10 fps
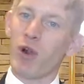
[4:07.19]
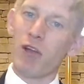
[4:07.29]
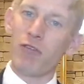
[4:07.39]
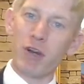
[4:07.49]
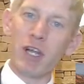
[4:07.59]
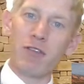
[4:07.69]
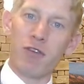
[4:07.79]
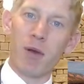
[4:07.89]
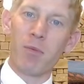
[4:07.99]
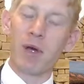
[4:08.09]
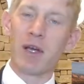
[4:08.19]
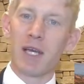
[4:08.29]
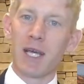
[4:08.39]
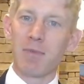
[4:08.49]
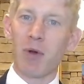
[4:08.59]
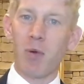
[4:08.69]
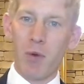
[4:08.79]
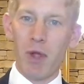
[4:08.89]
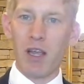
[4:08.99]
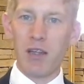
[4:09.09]
We're not afraid of him, but we
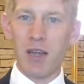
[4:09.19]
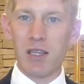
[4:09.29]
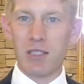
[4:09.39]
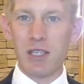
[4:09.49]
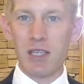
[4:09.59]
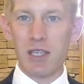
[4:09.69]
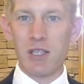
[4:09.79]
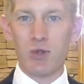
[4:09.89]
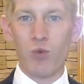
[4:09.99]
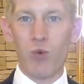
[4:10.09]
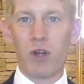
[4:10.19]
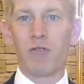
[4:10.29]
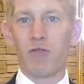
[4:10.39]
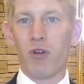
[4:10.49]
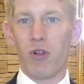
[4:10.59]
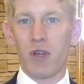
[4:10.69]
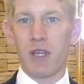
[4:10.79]
recognize He is wonderful